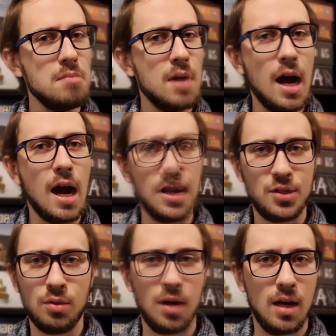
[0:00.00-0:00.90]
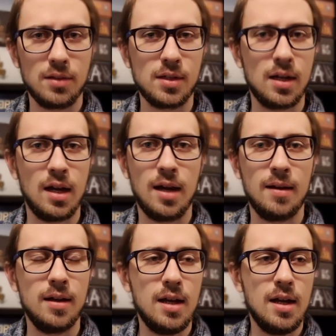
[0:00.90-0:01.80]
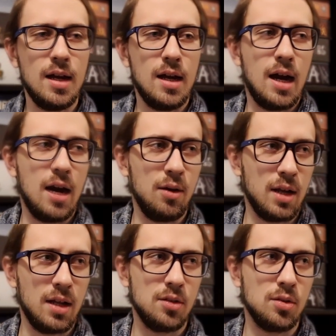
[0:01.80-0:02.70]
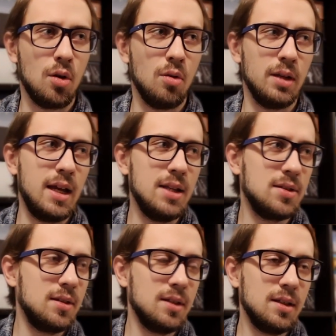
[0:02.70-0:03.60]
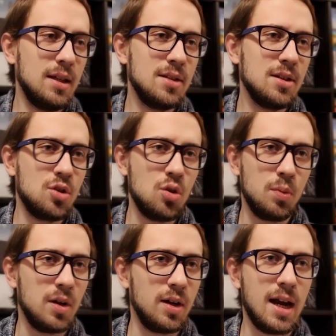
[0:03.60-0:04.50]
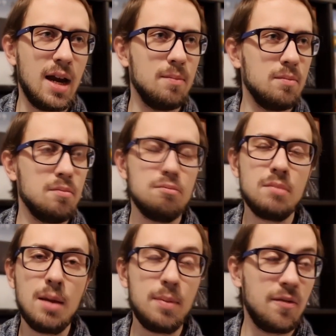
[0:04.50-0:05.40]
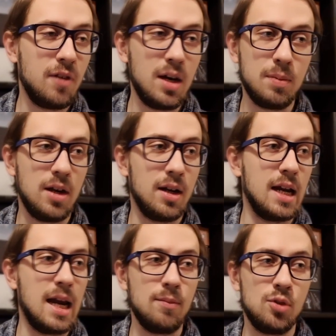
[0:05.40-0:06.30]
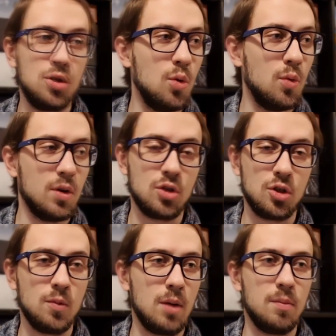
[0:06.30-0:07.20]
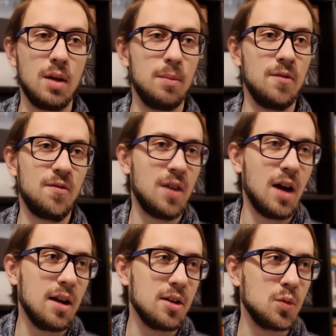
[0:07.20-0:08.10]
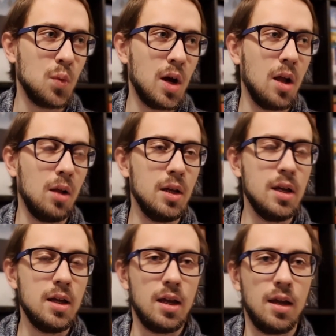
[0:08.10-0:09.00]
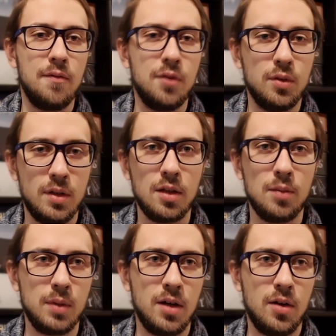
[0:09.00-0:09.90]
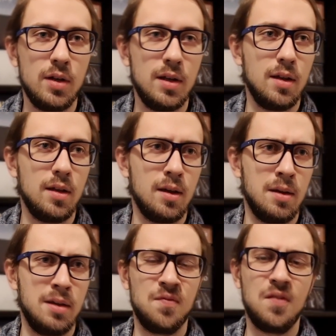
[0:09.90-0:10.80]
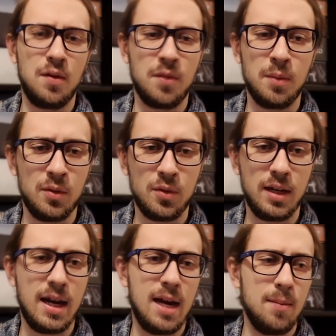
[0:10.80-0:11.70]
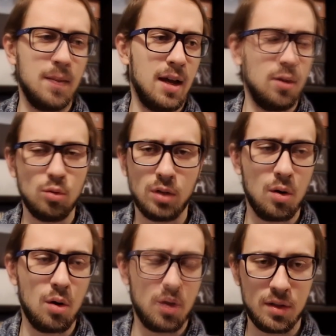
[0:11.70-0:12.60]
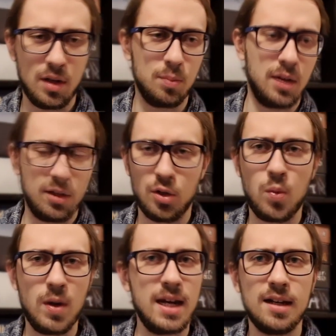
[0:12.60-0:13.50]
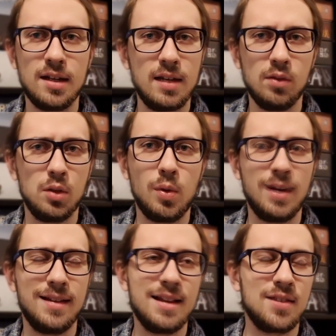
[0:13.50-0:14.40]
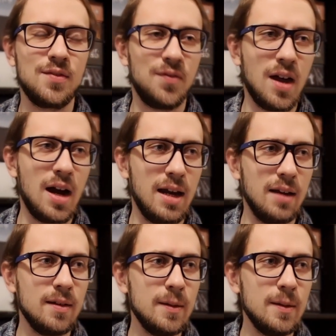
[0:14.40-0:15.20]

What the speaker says: I do not. I do not at all. It's a 2-player game, maybe a 3-player game. 2 versus 1 might be fine as well if the other player is very familiar with the game and all the cards, and they're playing the queen, the evil queen. That's fine.